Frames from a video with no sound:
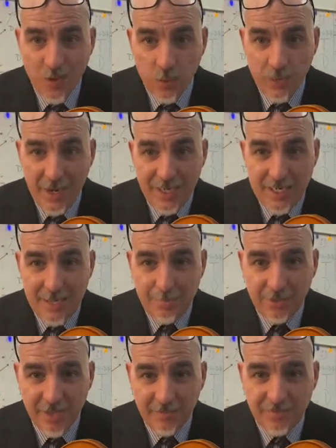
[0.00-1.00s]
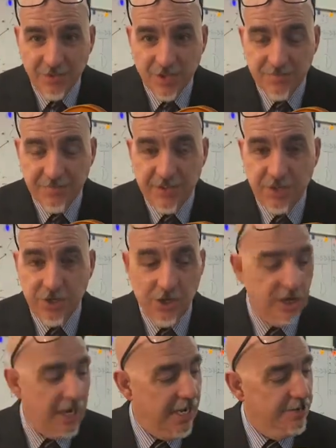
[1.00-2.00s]
Ready, pluck first
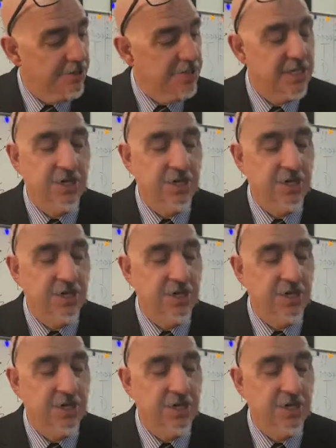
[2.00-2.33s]
finger on your D,